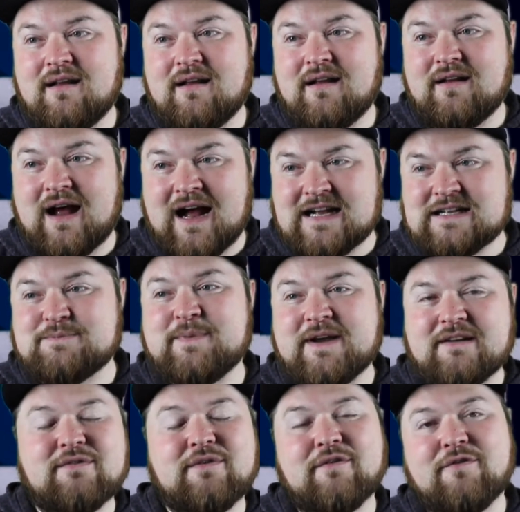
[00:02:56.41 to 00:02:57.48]

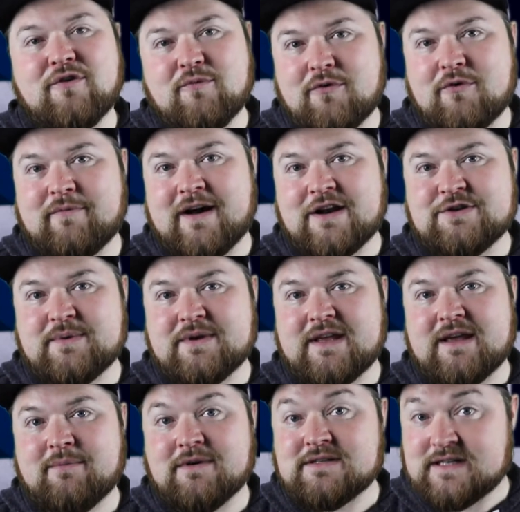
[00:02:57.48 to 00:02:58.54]
aspect of a football management
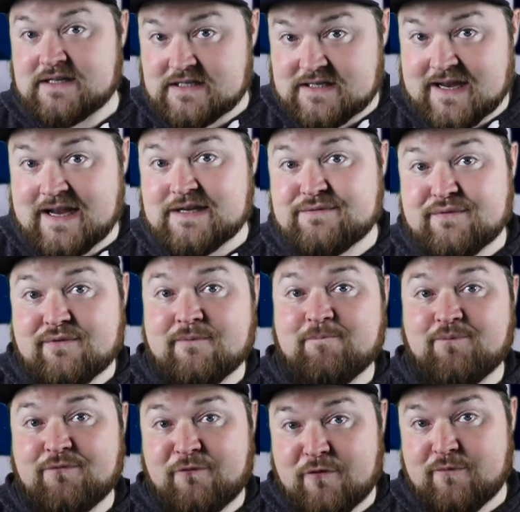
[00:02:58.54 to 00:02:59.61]
game, a successful
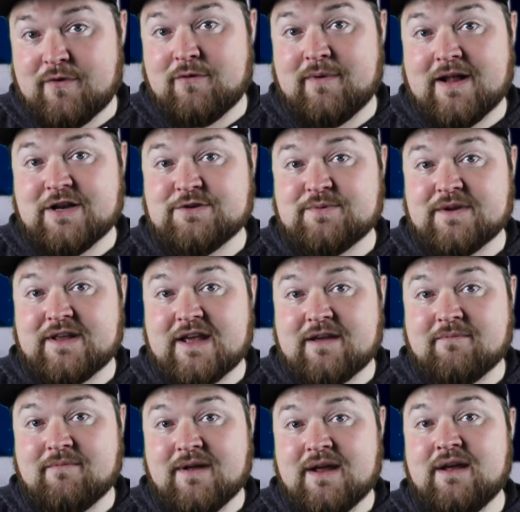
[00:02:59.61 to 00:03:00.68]
football management game,
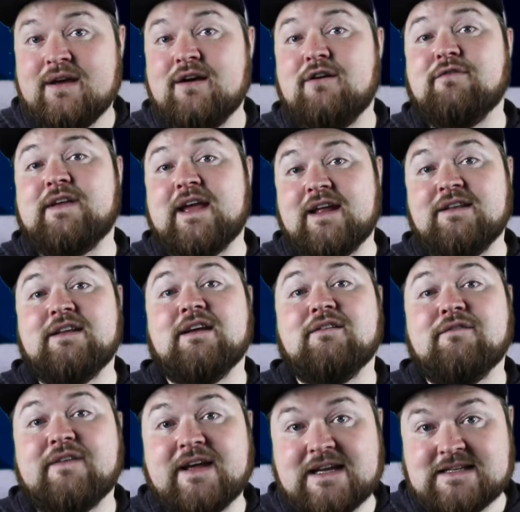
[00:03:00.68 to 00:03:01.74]
of getting you
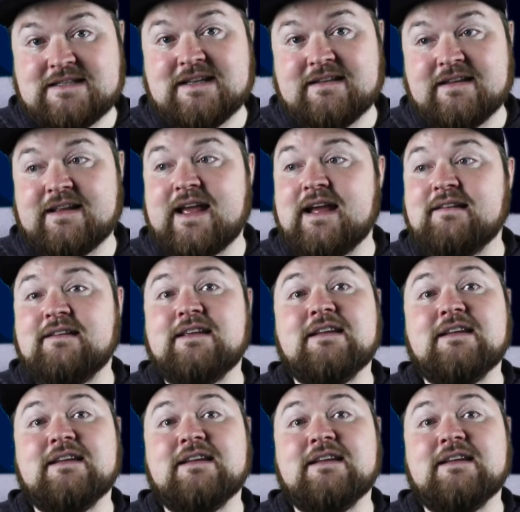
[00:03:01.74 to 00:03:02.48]
invested and getting you to